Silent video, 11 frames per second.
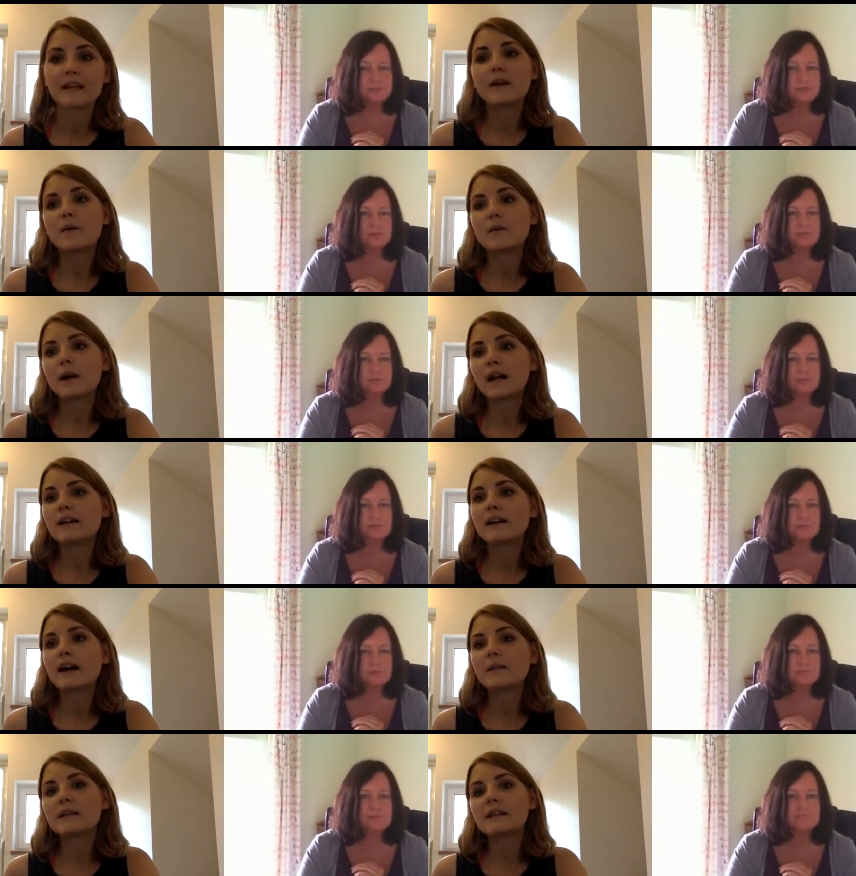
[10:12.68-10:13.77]
Speaker 1: Well, I
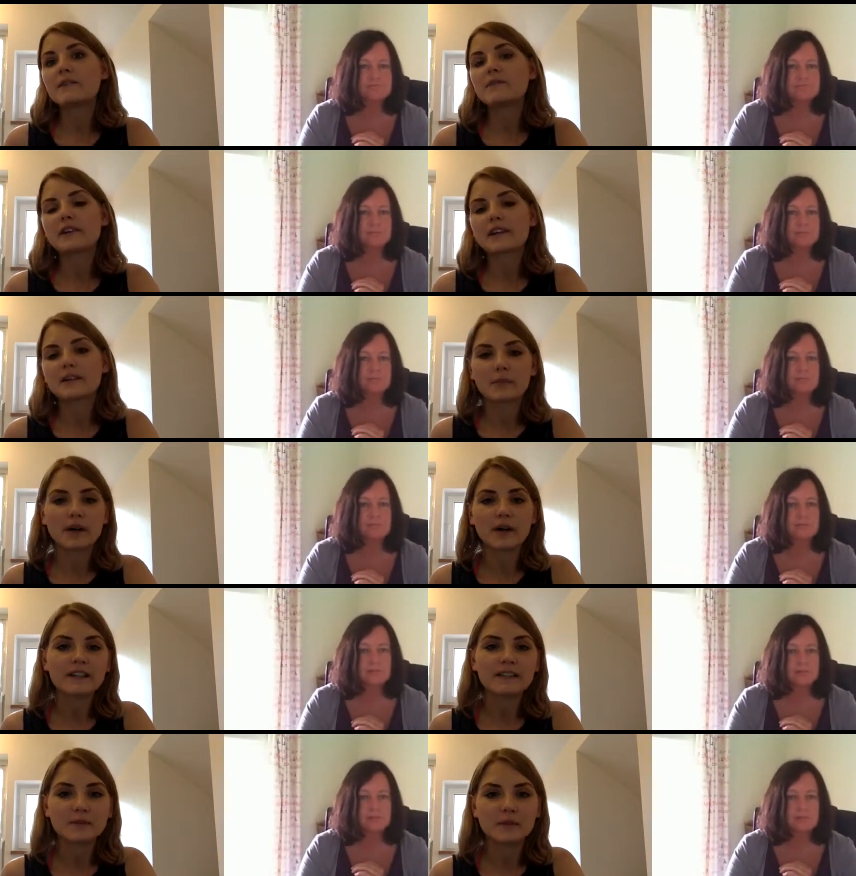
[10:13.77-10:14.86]
mean, if you look at the
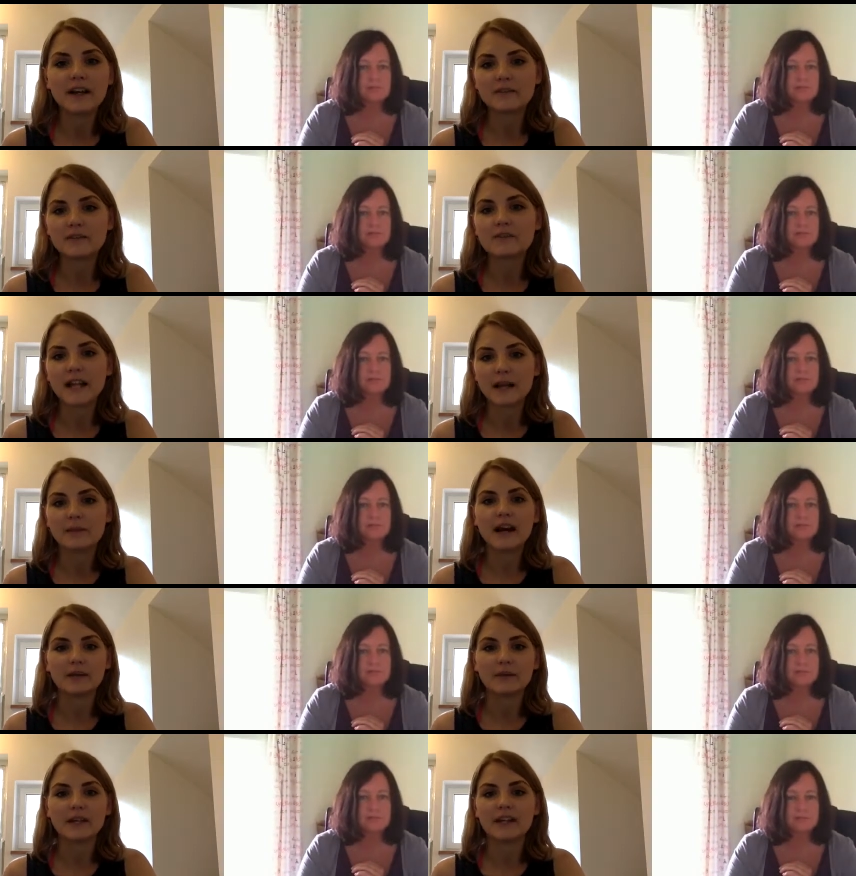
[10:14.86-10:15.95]
price, we'd have to say bad
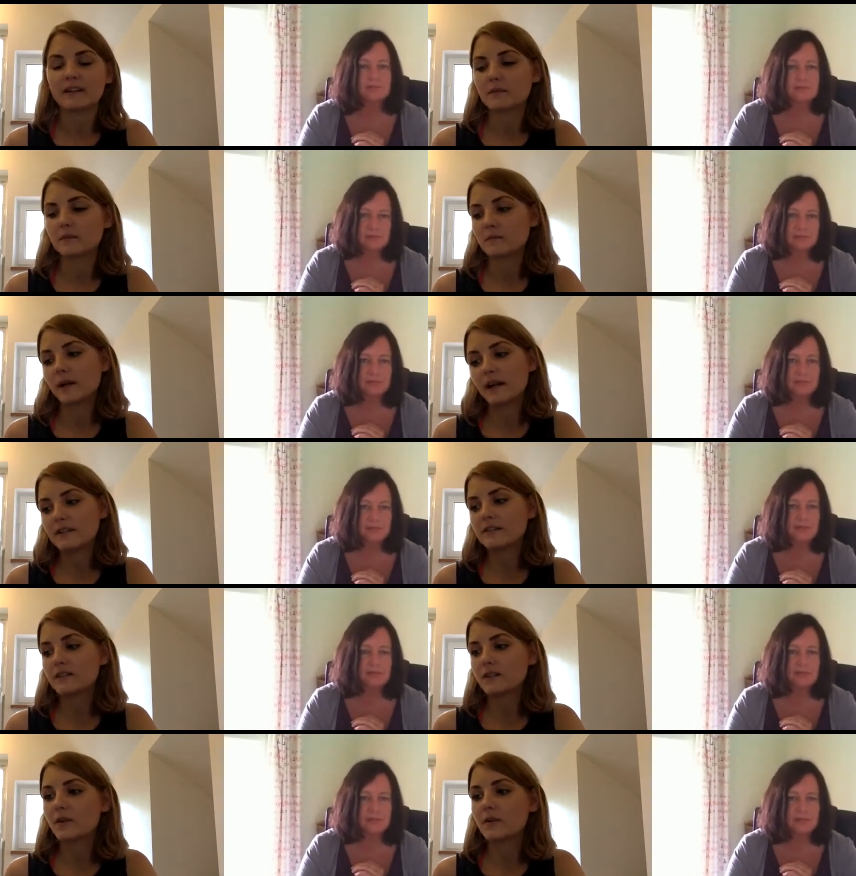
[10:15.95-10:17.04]
week. But, mm-hmm. you
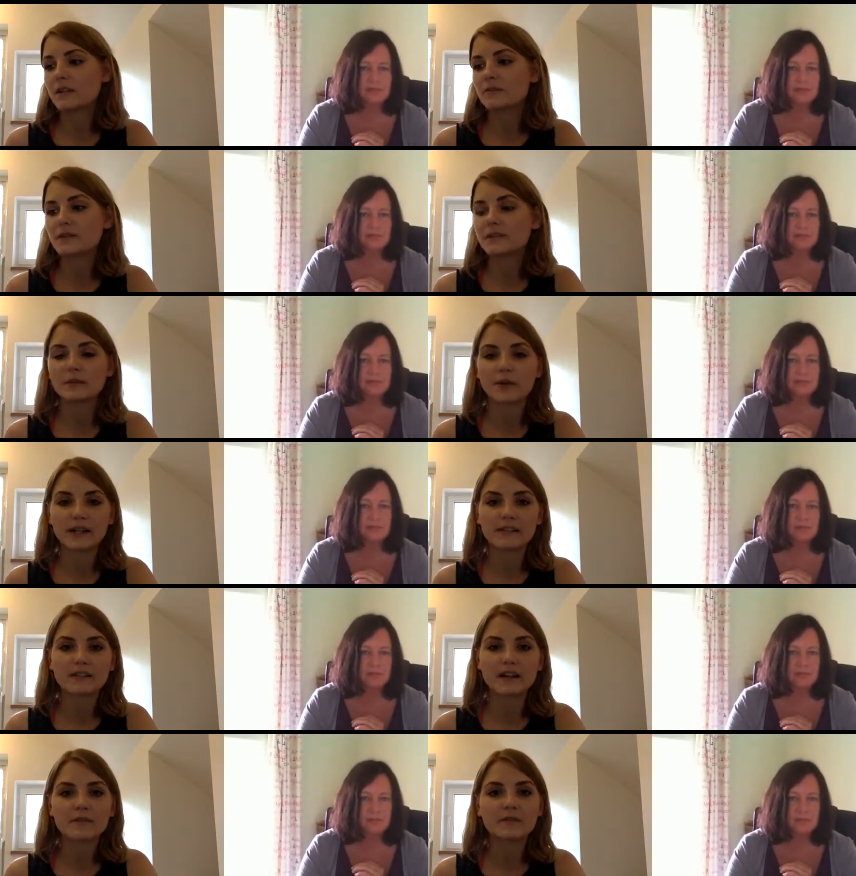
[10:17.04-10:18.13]
know, there's been some great
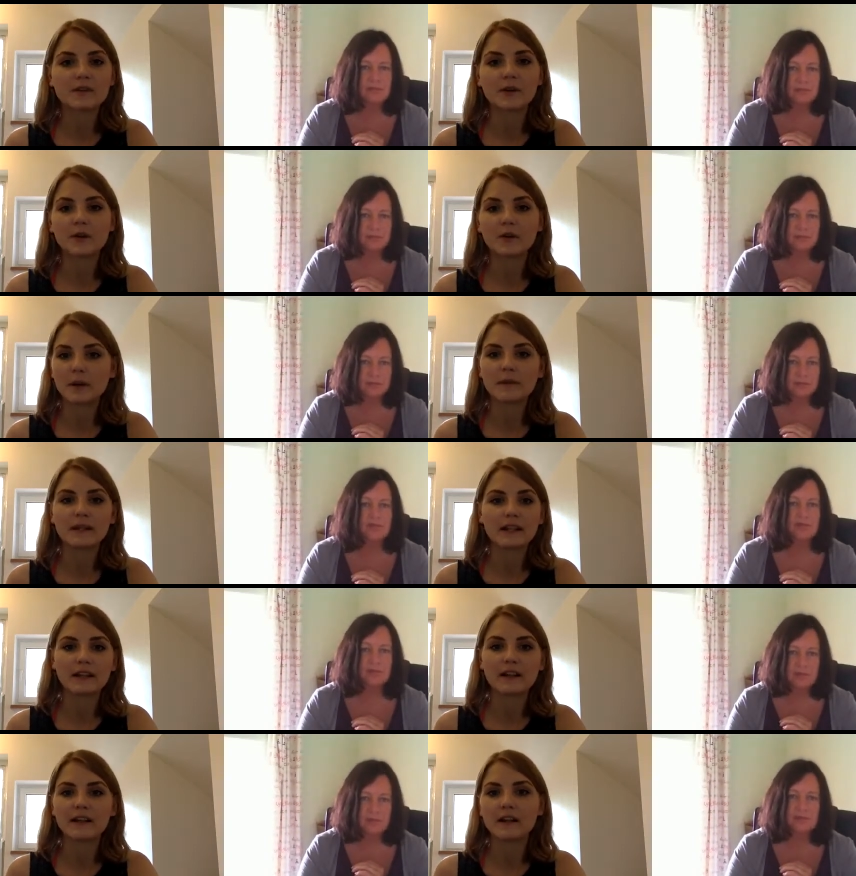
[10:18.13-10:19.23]
stuff. So publicly
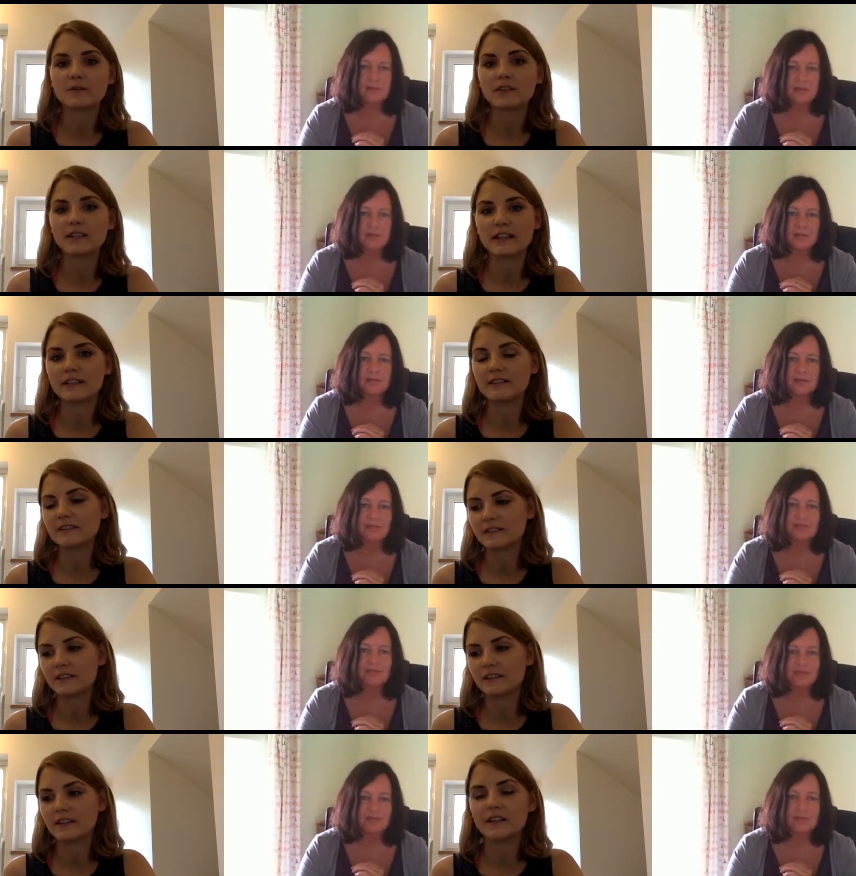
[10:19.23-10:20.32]
announcing that
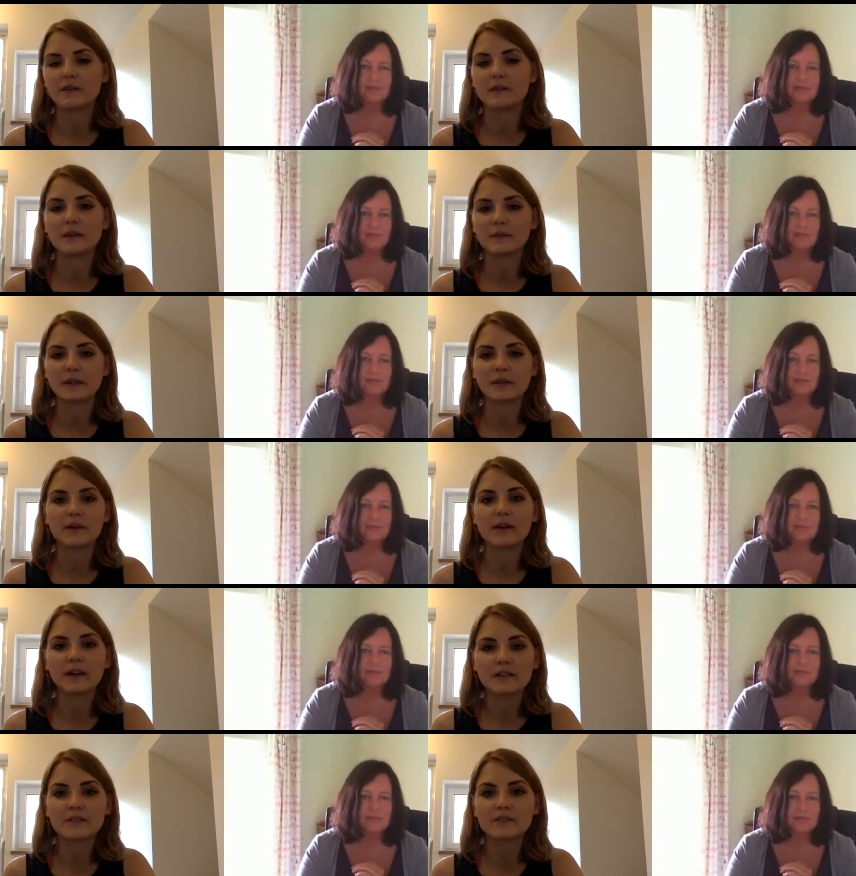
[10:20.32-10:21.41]
Ethereum and Bitcoin
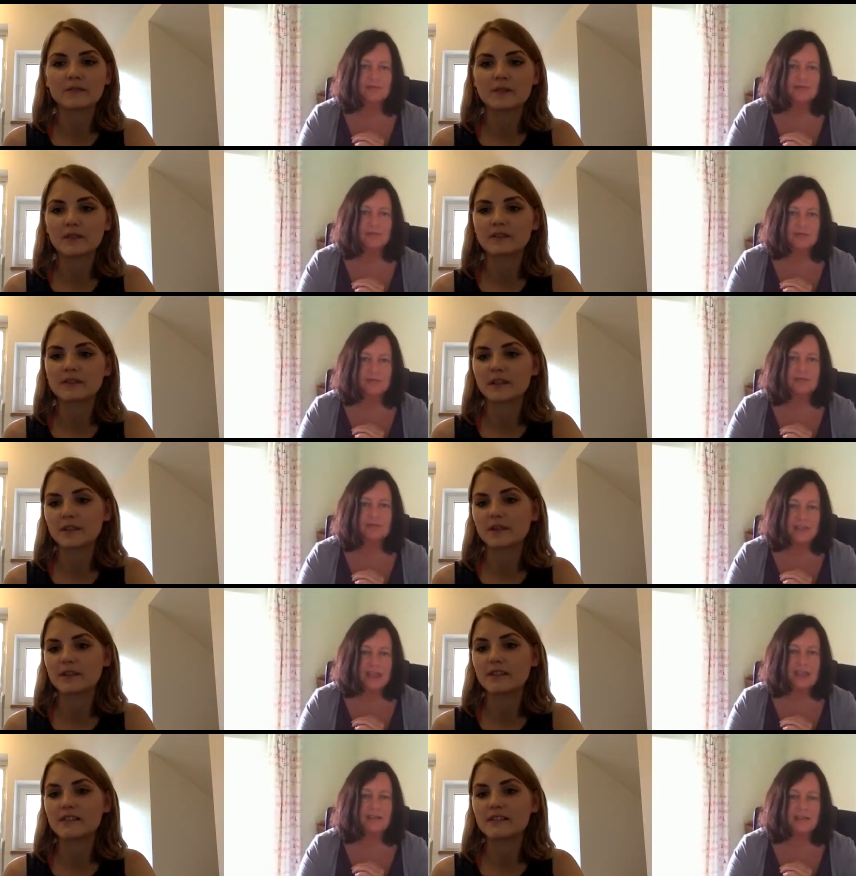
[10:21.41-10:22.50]
aren't security,
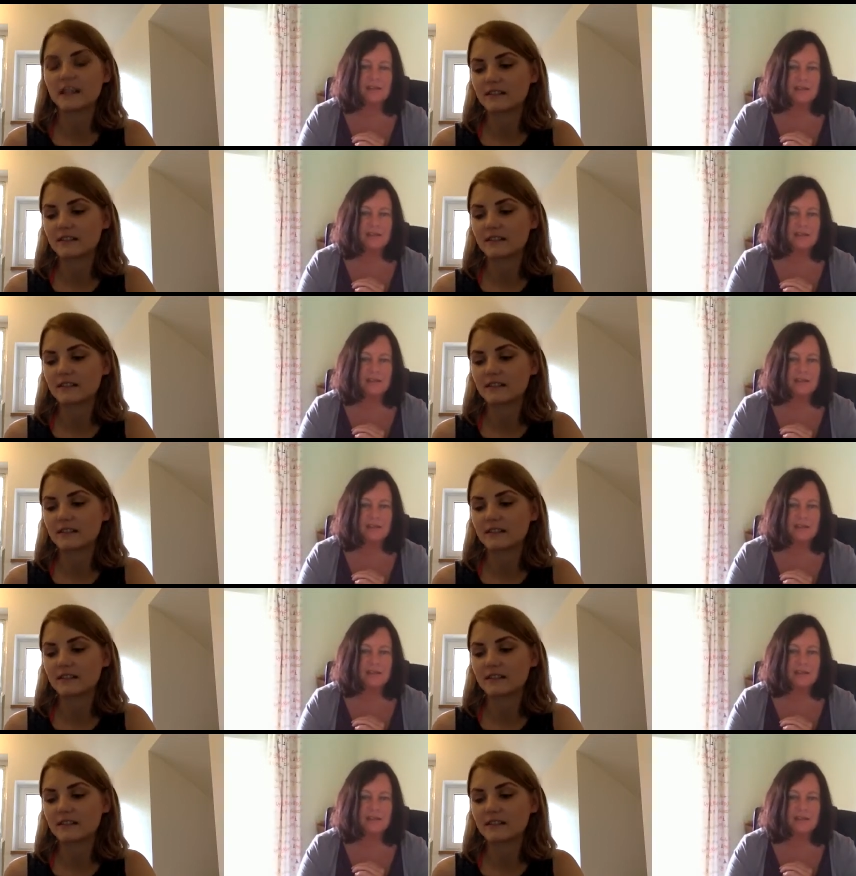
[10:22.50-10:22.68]
yeah.